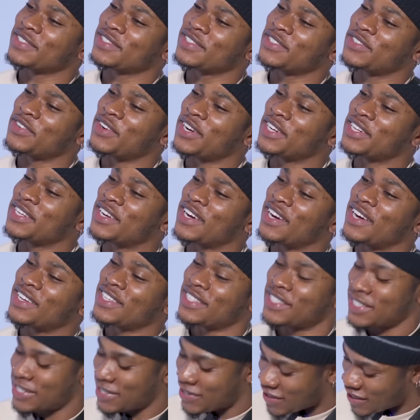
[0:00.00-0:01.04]
Radical.
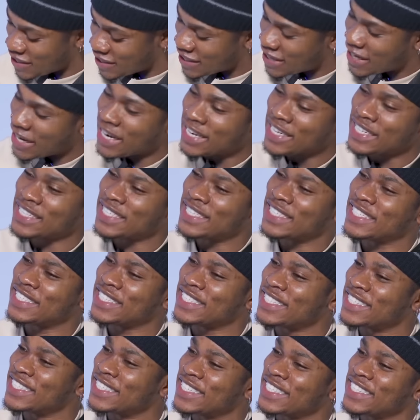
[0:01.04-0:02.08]
The
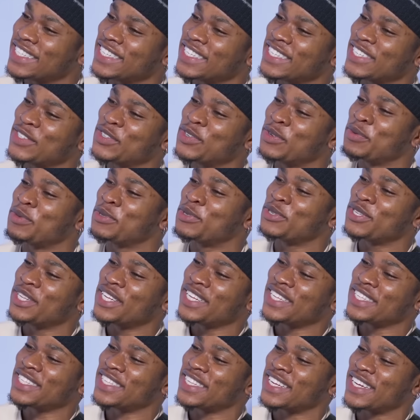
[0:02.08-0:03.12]
radicality. Maybe
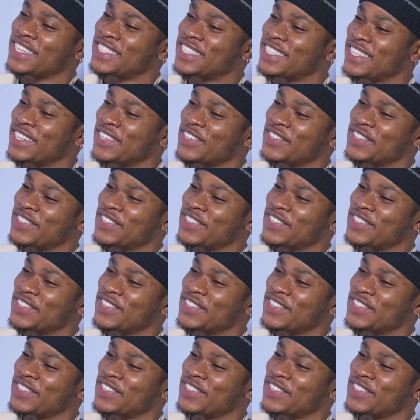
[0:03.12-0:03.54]
today starts now.